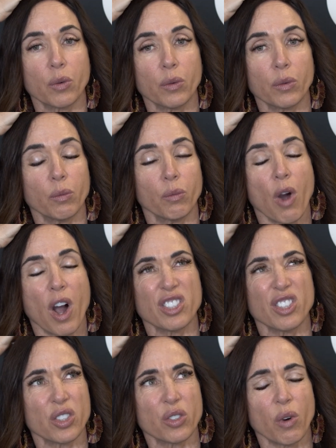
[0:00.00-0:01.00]
wash
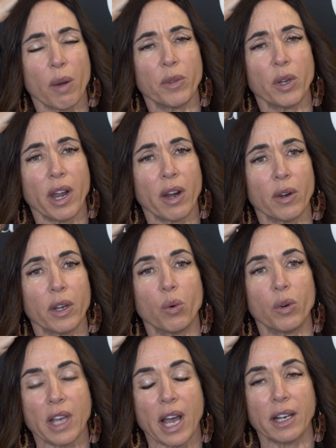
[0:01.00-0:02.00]
or scrub the area
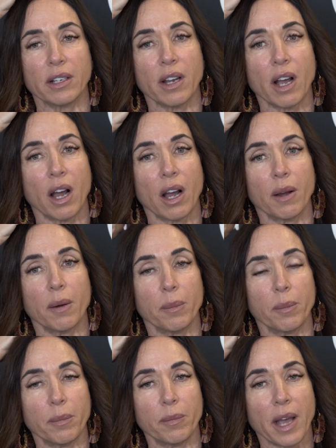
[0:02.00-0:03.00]
with that
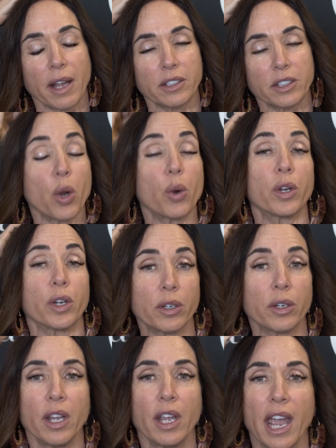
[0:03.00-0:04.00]
toner,
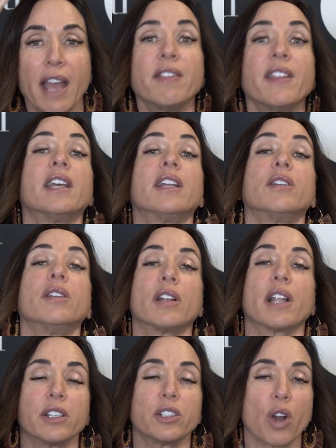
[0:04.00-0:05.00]
and then
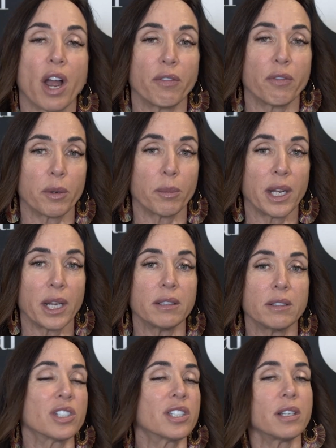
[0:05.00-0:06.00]
let it dry for a minute.
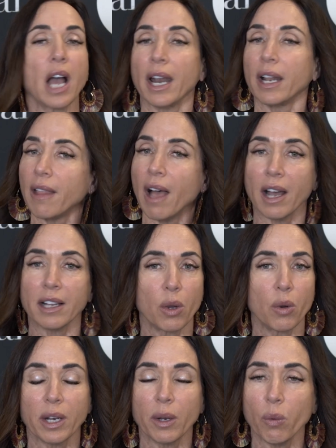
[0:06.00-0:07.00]
Just not a lot.
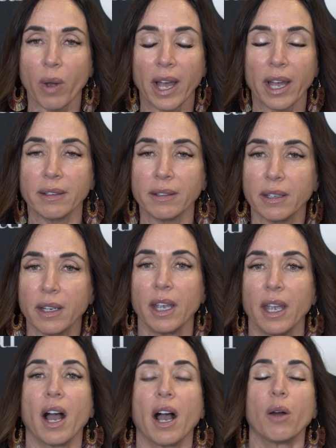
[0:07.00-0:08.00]
Don't get it wet,
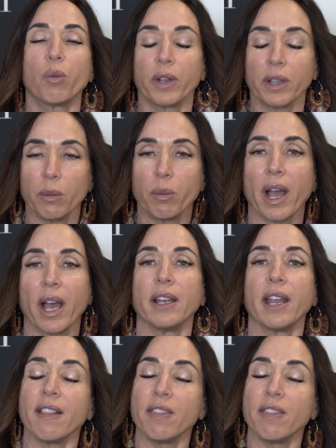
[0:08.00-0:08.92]
really wet, and